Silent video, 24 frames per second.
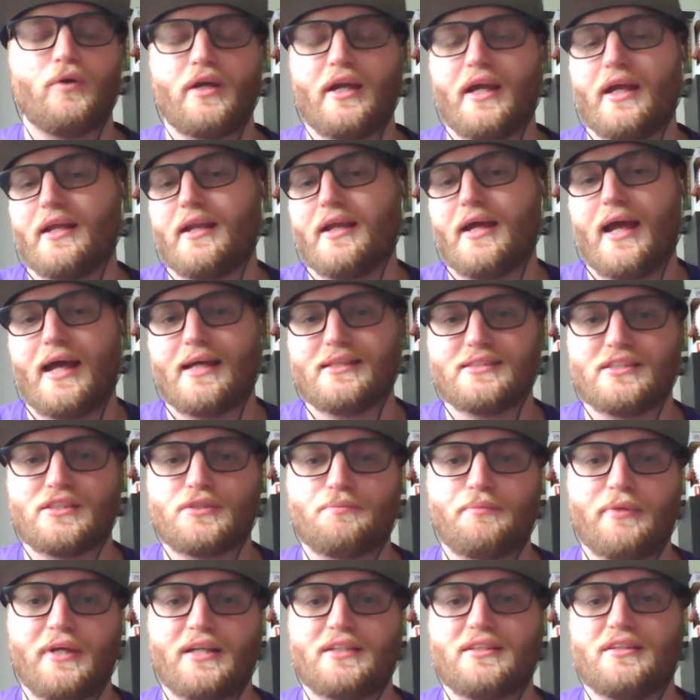And as
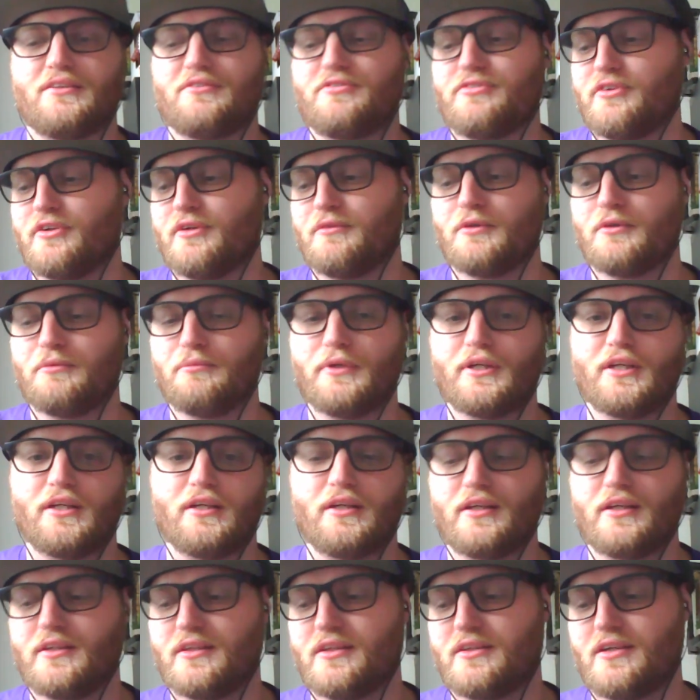expected for him to
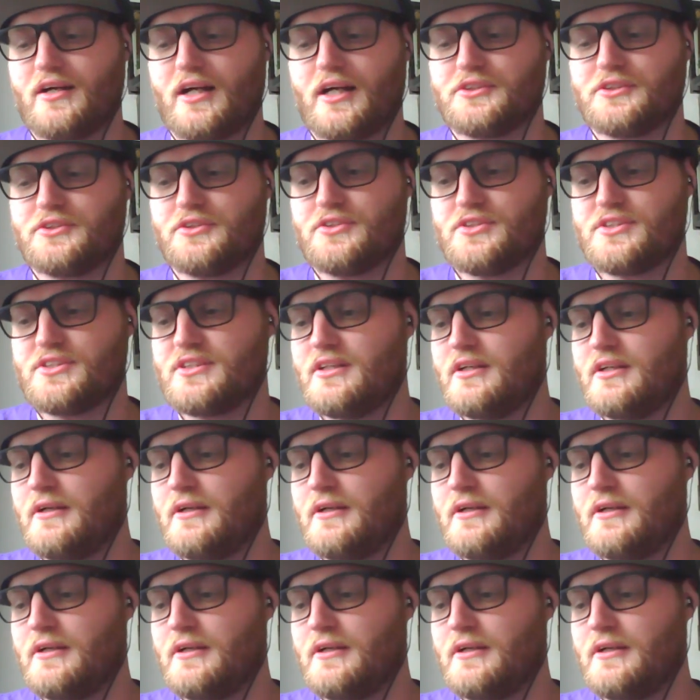be in the Dodgers.